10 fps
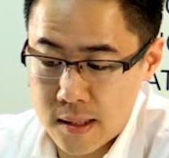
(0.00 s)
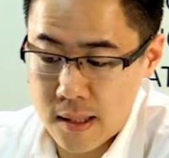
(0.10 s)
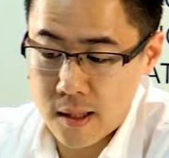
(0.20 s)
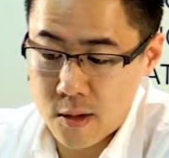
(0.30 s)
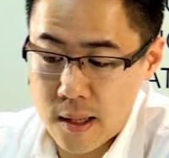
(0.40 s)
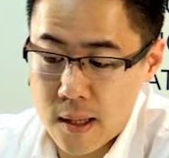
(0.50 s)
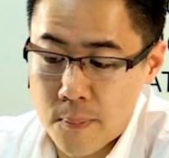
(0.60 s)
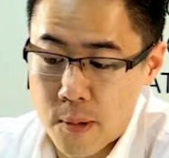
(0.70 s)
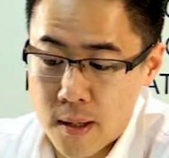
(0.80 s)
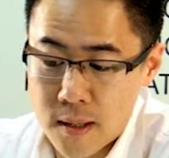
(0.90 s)
see the
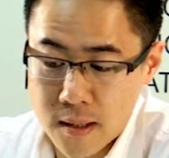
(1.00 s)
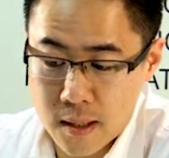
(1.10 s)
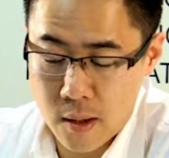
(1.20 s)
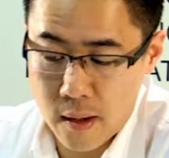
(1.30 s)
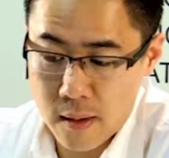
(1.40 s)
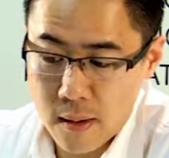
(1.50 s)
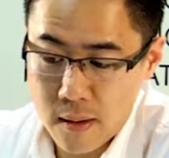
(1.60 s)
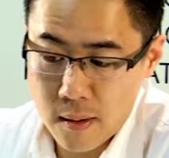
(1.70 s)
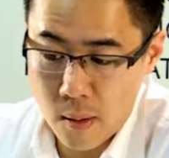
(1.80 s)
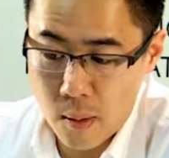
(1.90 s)
3D printers are not
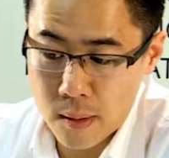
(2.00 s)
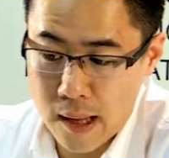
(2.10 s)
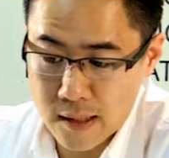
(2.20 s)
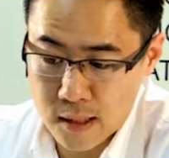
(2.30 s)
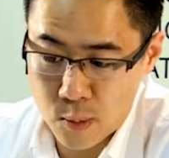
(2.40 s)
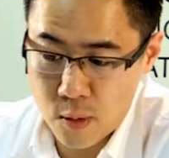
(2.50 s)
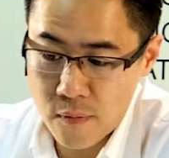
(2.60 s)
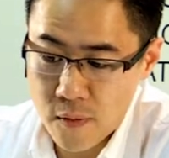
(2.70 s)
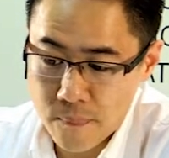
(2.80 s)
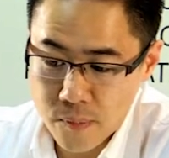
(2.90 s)
all that
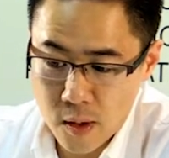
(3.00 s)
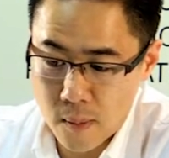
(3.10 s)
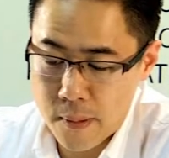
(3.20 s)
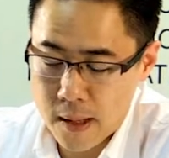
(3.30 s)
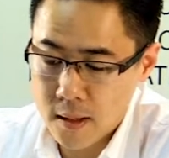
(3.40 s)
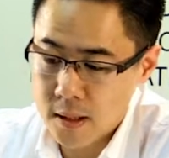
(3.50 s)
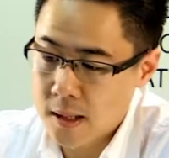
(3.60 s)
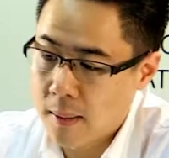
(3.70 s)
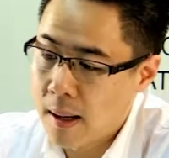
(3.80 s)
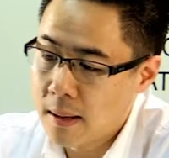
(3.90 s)
smooth compared to
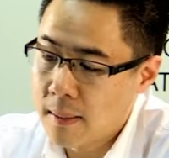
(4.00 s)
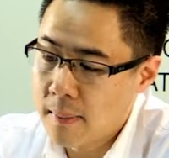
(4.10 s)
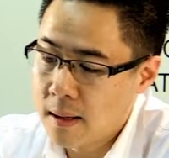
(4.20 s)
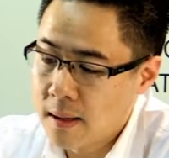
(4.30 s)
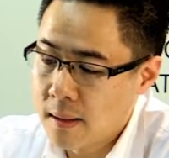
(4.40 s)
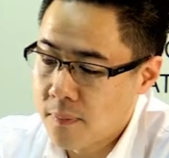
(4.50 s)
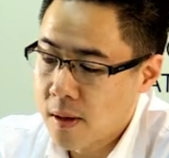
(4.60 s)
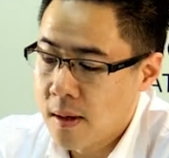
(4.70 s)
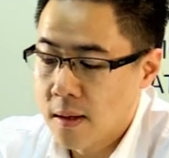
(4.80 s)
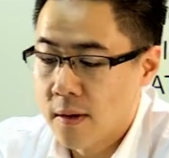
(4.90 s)
some other
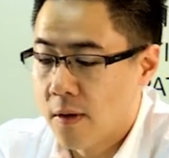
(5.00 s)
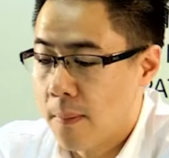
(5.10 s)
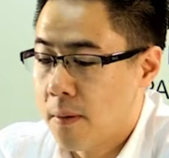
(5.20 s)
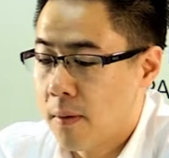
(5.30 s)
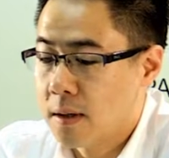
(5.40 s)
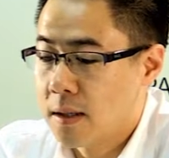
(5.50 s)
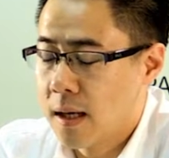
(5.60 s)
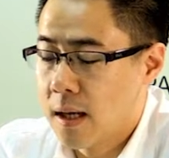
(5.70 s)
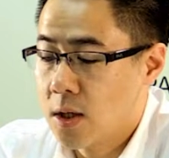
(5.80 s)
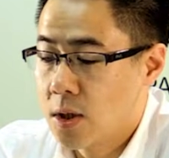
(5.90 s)
method. You've got
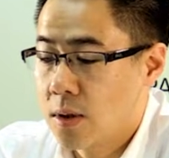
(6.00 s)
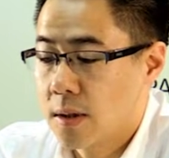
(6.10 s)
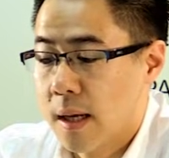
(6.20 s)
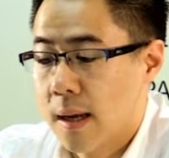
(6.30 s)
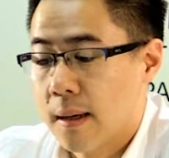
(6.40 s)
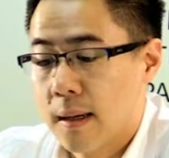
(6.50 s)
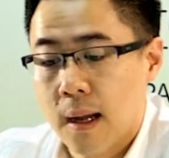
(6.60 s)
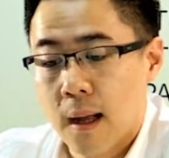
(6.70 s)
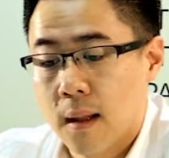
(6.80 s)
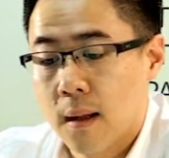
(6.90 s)
porosity issues and
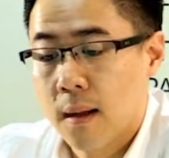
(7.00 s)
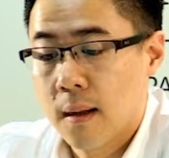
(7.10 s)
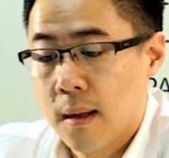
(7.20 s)
color